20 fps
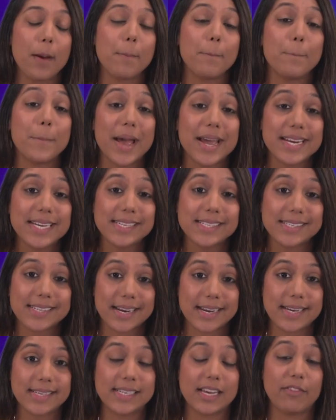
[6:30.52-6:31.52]
Many
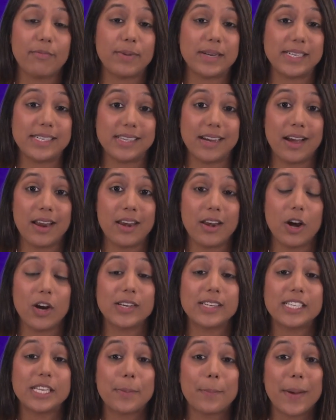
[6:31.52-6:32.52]
studies have been done
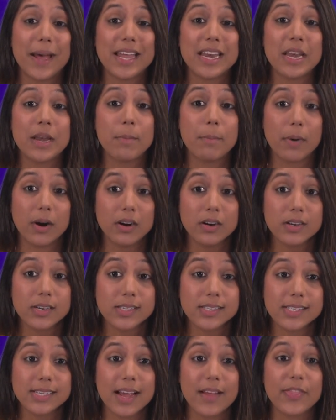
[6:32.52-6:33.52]
on Tibetan
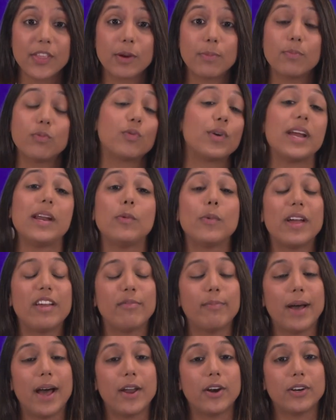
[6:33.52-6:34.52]
monks and their
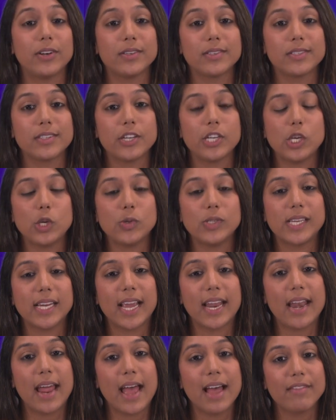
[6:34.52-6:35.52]
brainwave patterns
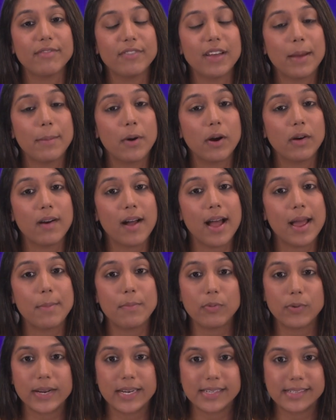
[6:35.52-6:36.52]
using an
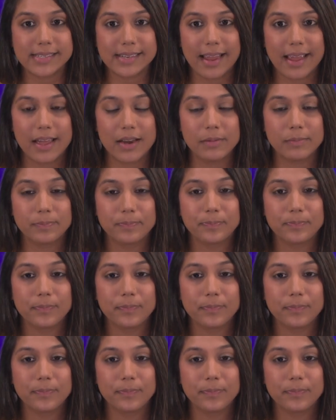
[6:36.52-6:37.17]
fMRI brain scan.